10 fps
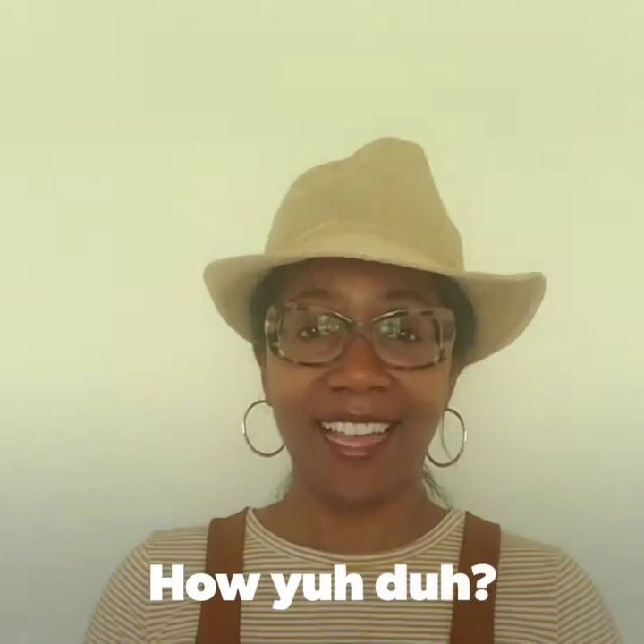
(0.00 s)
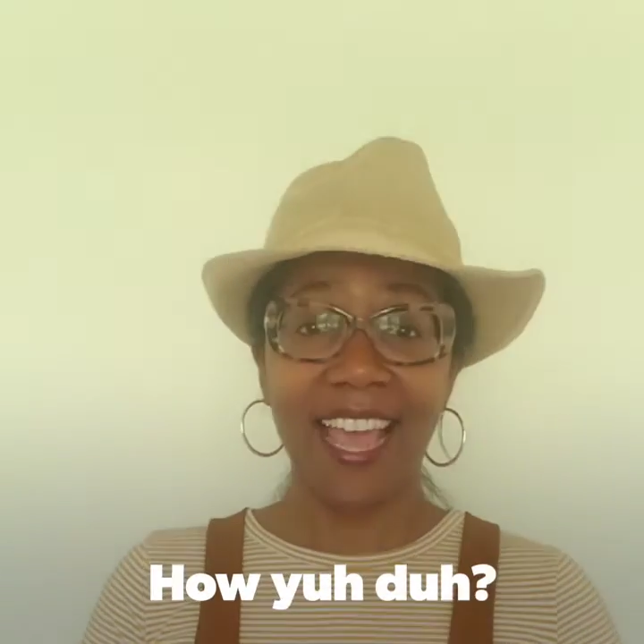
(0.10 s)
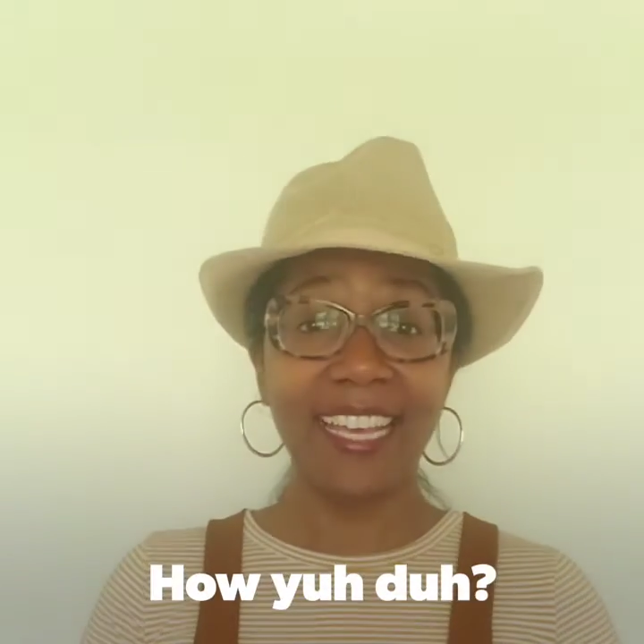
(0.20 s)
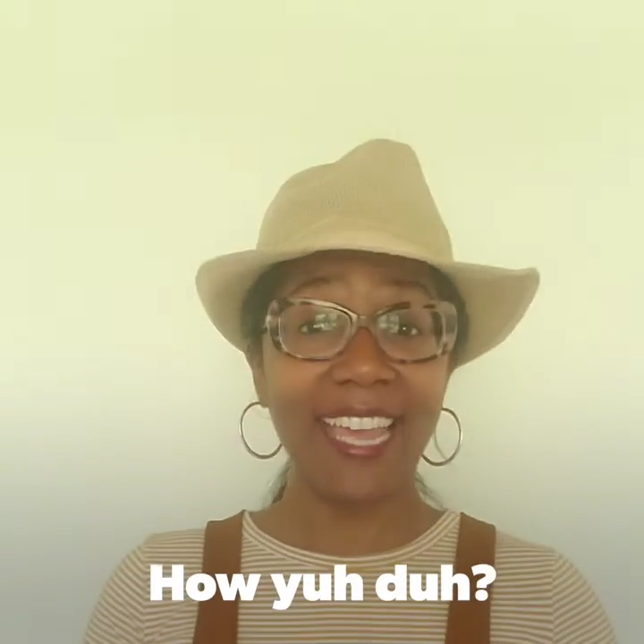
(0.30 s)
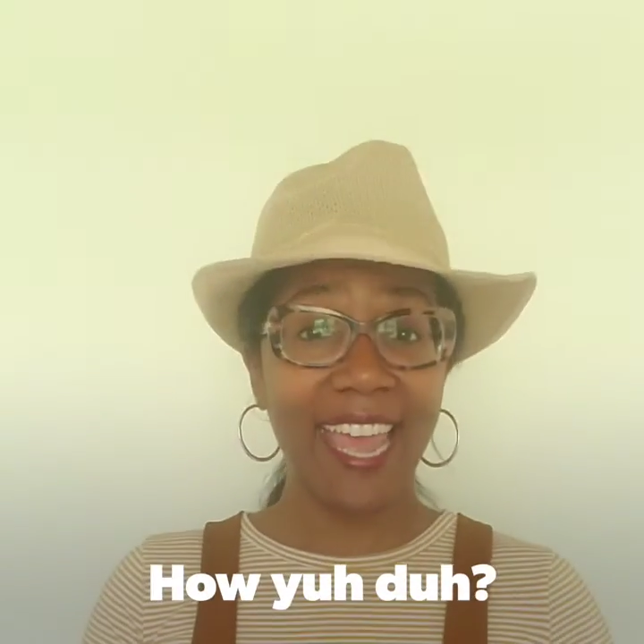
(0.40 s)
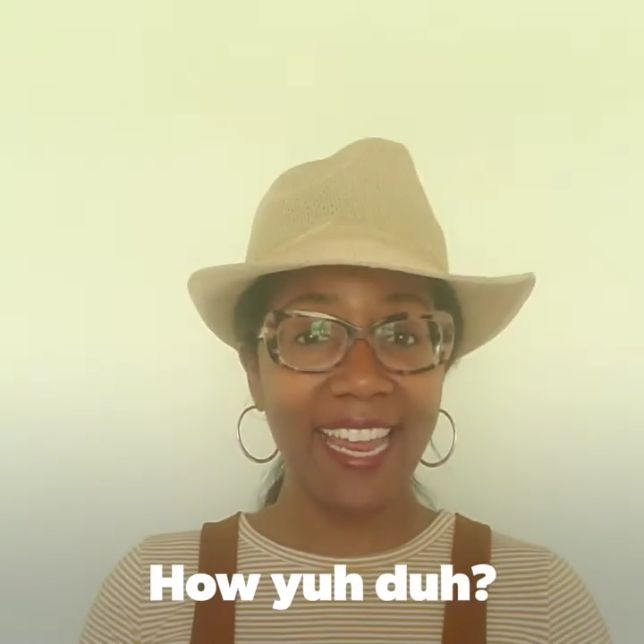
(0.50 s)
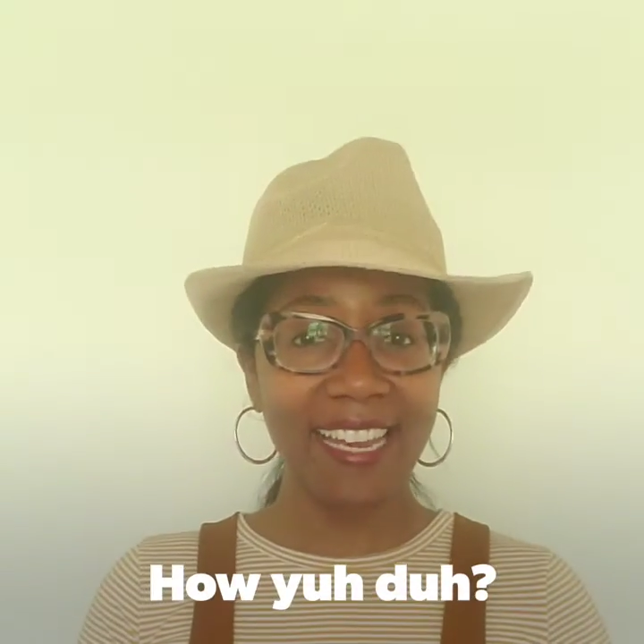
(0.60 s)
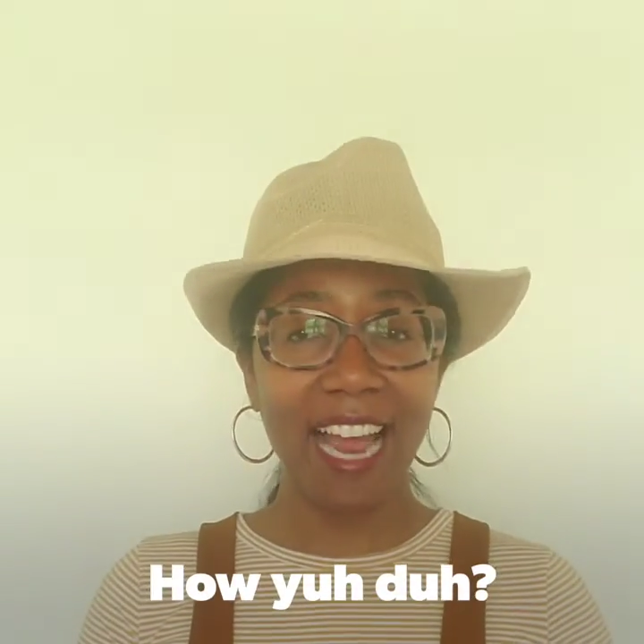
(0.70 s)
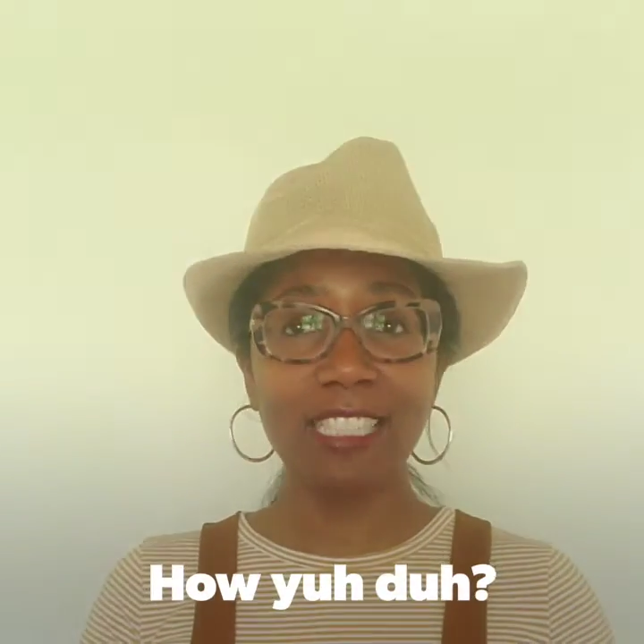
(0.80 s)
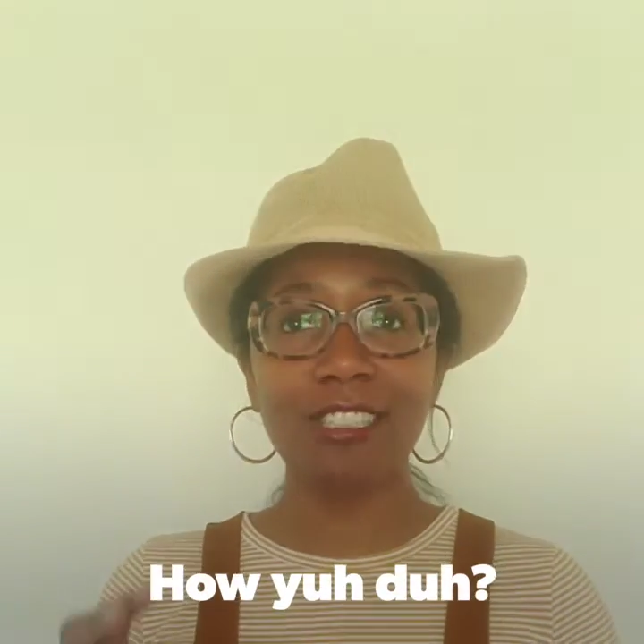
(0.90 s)

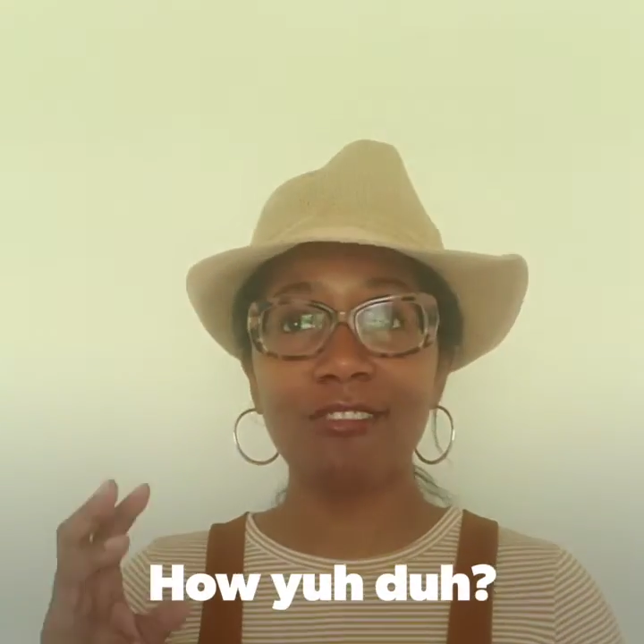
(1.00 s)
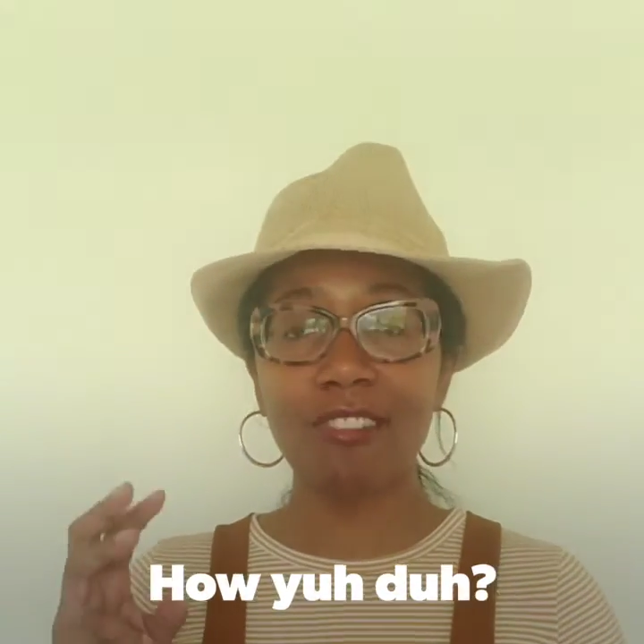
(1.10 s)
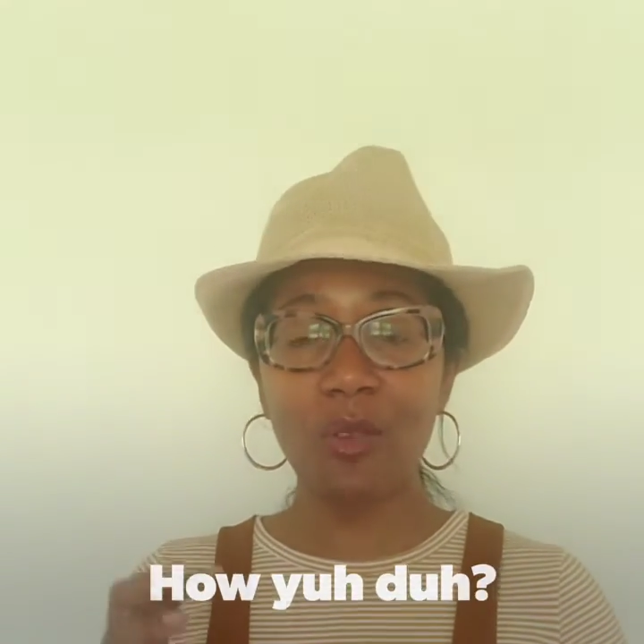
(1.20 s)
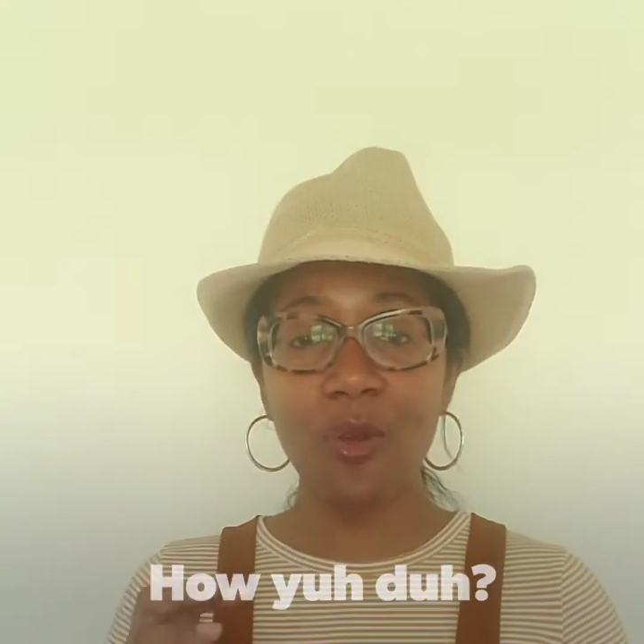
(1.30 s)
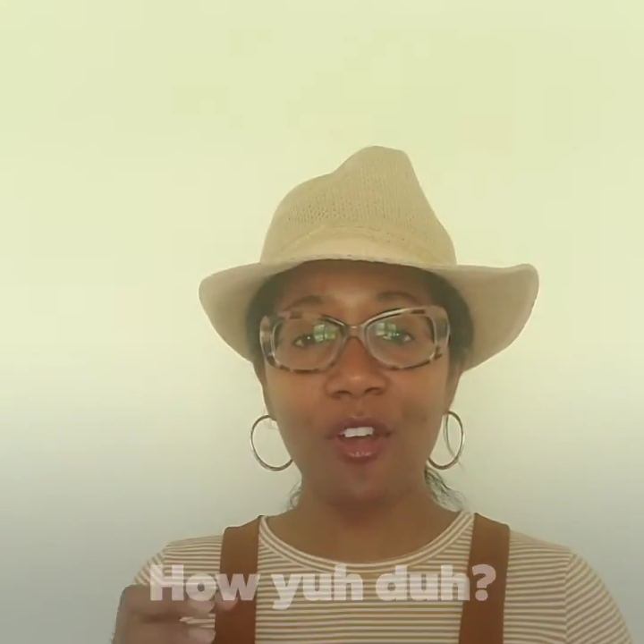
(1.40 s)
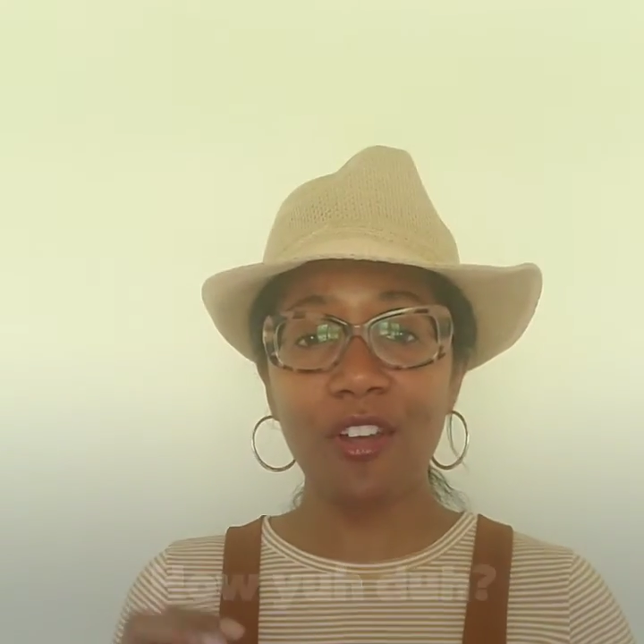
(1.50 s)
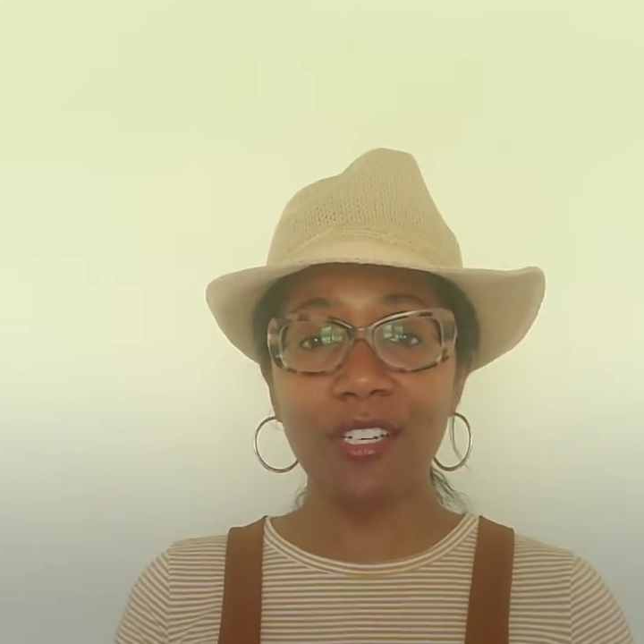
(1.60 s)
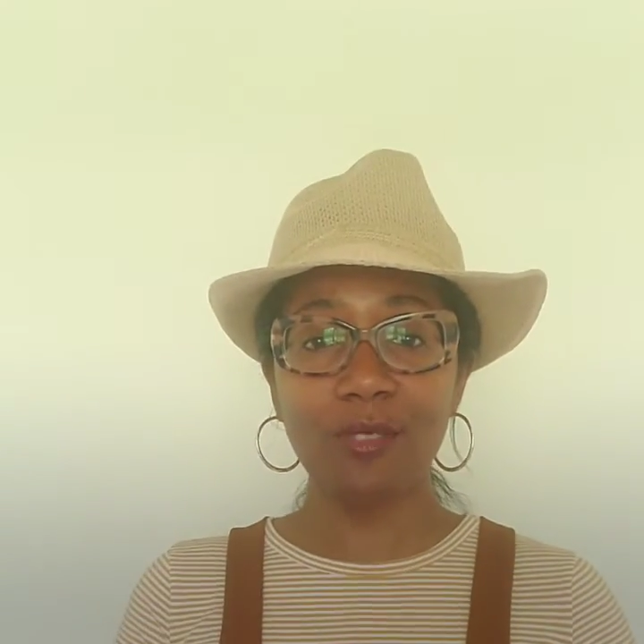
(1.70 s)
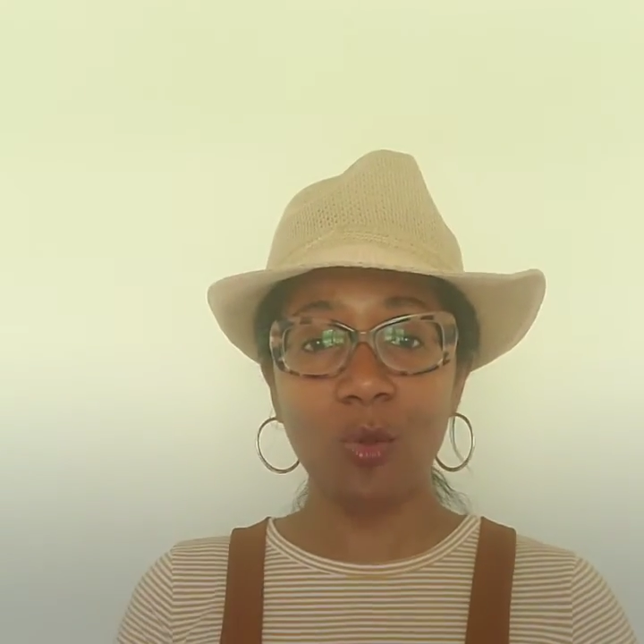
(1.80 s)
Again, that's 3 words,